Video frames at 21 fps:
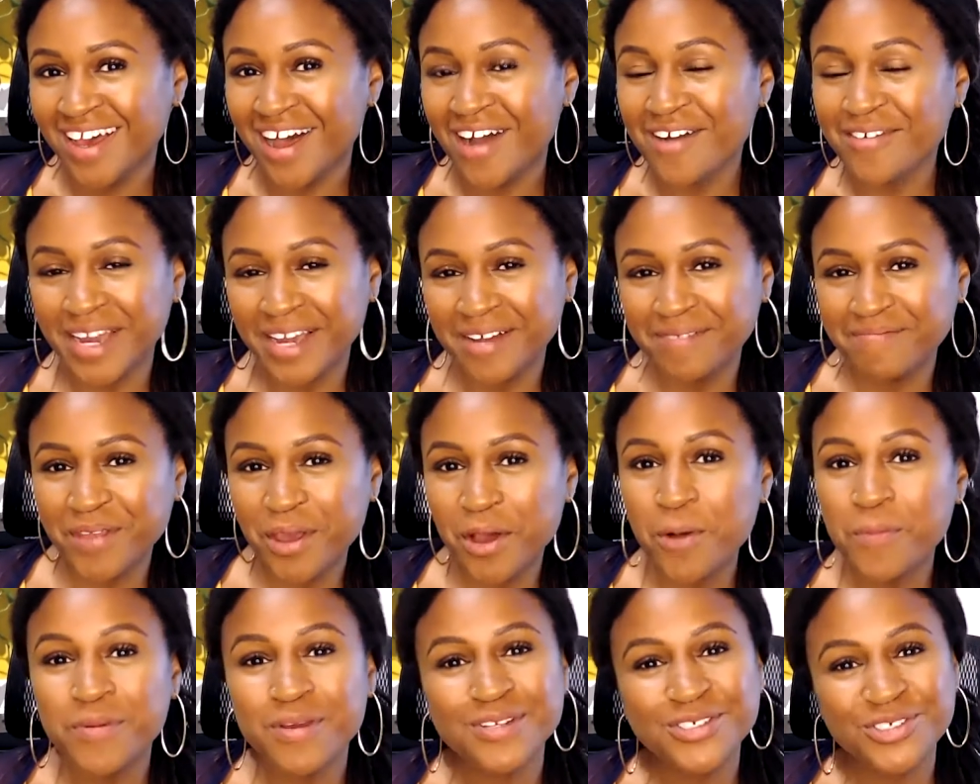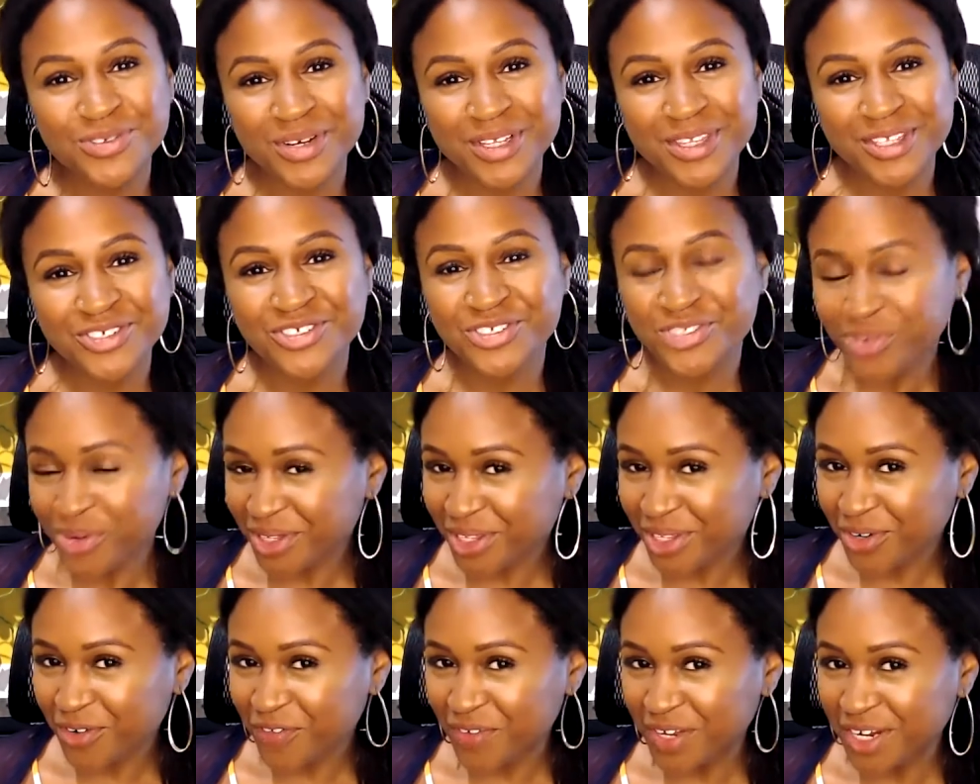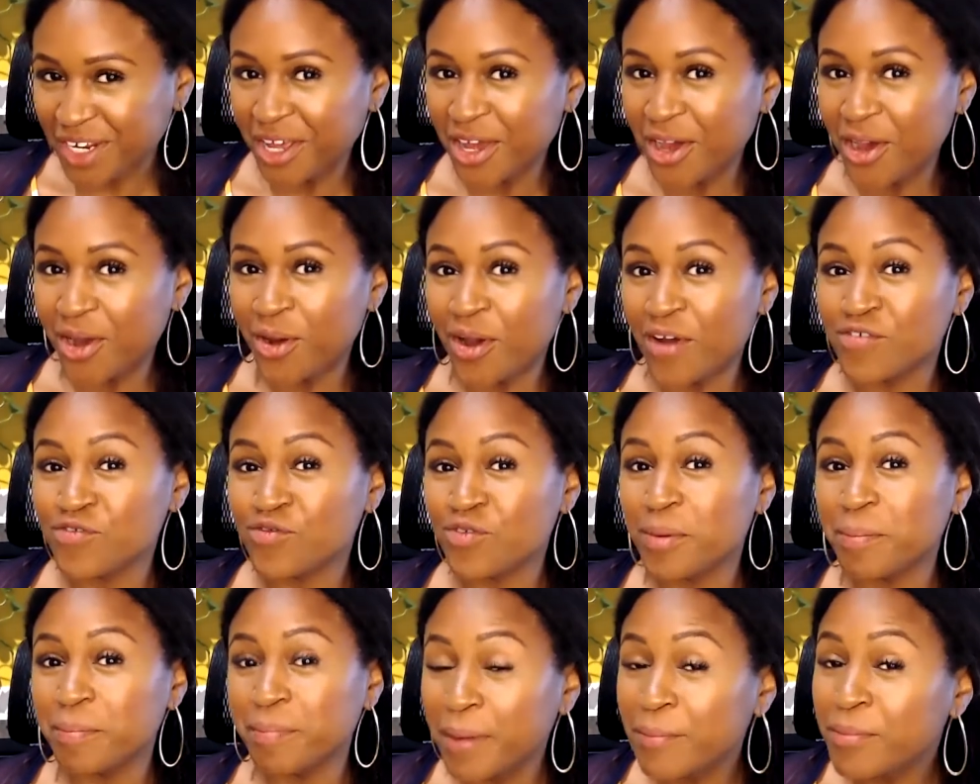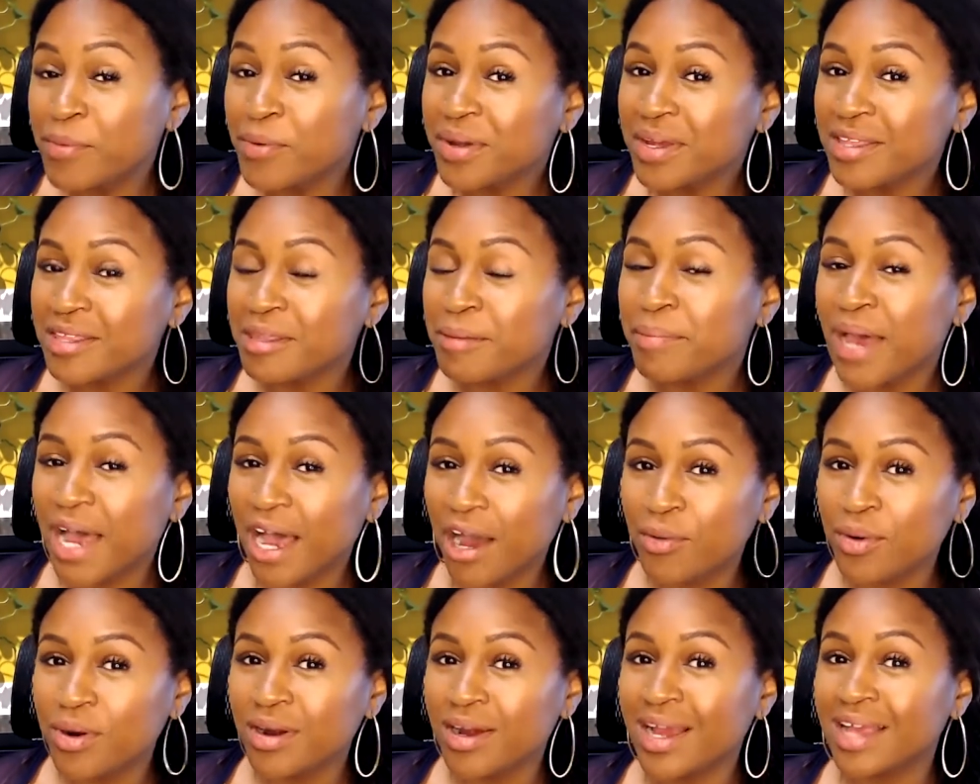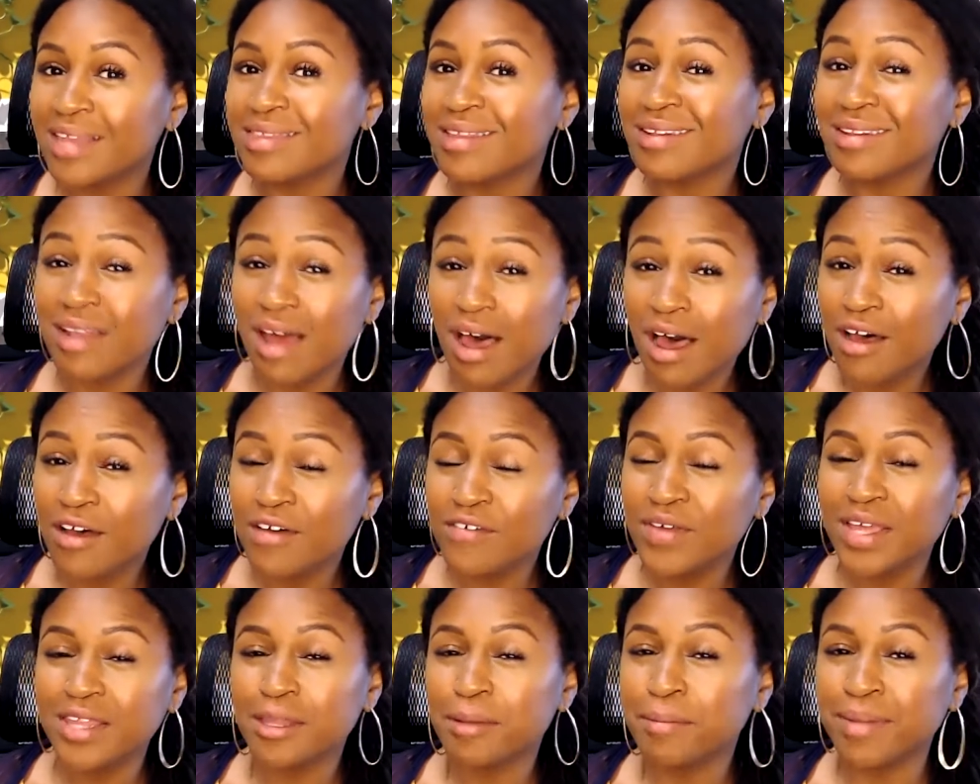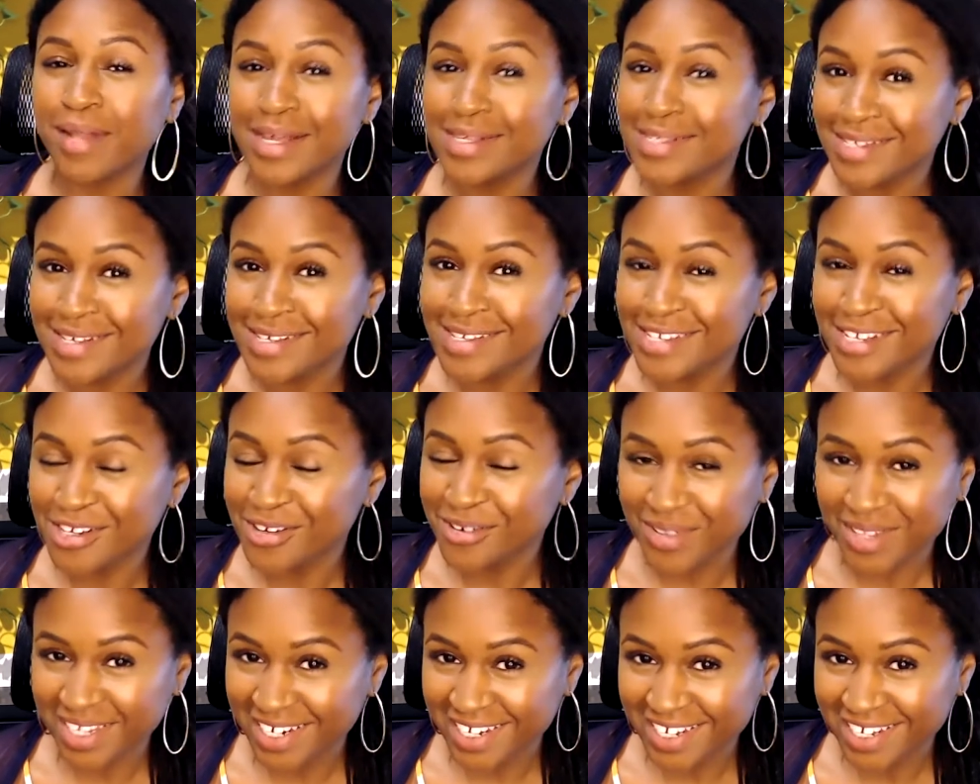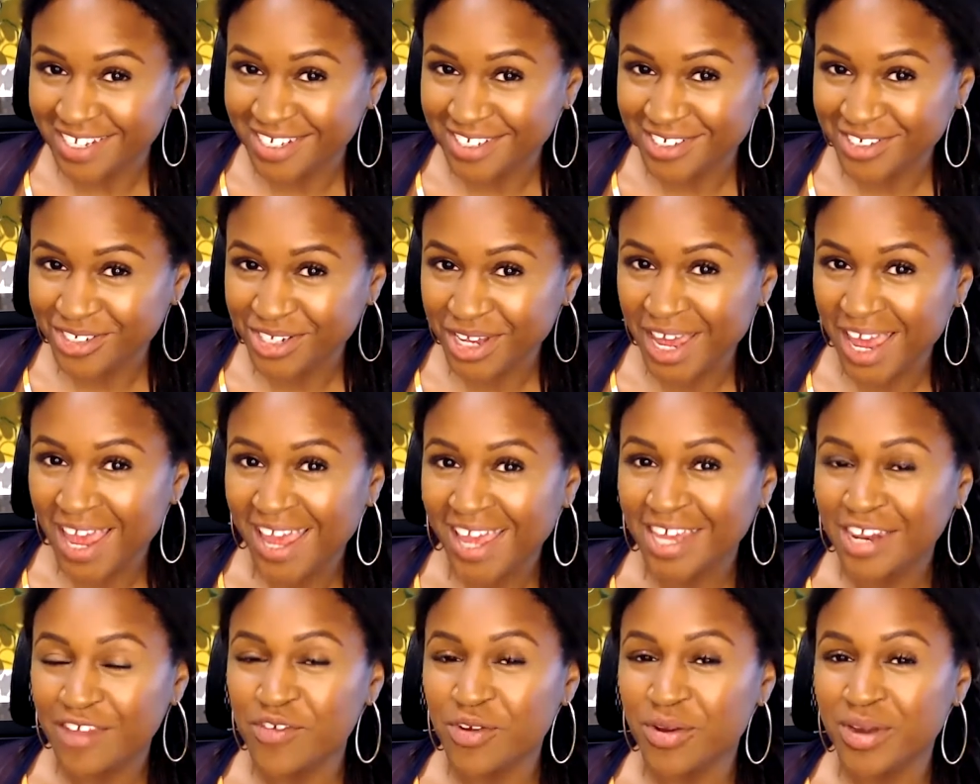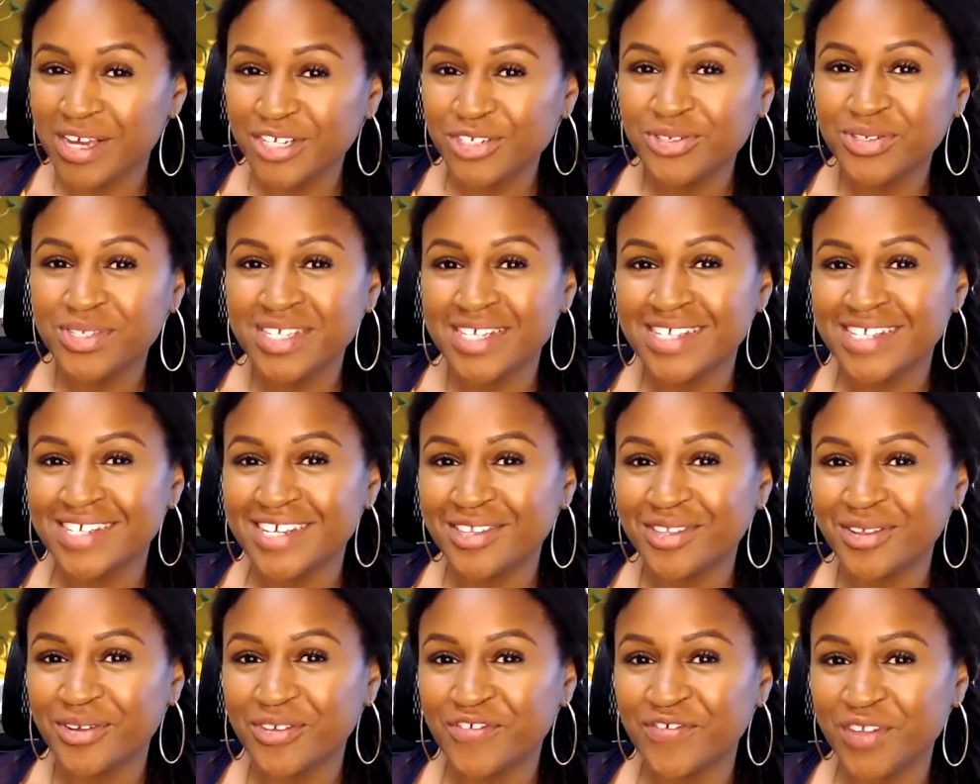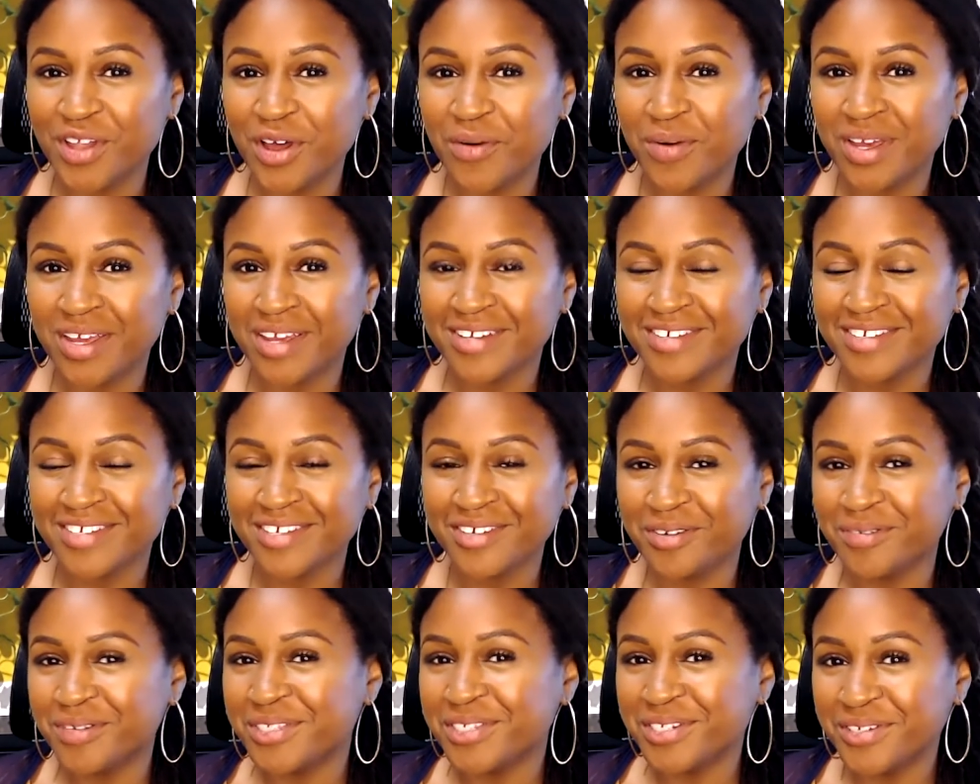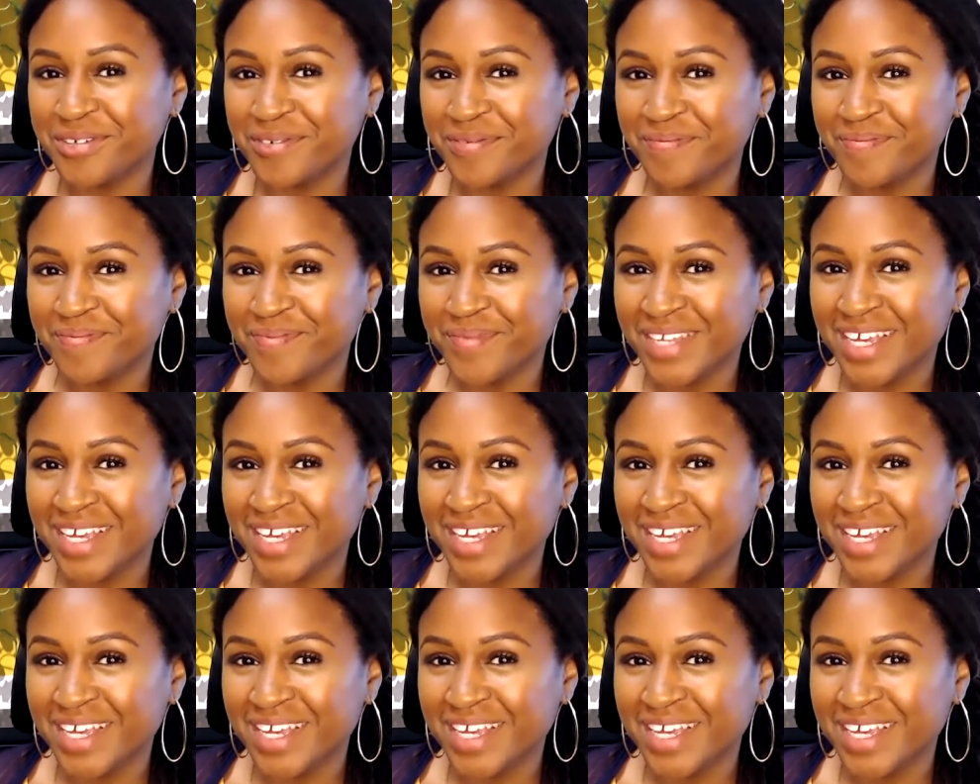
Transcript: All right. I hope you enjoyed this short little video of remembering the power and the love and the blessings in your lineage. And if you're interested to get those flowing, you know what to do.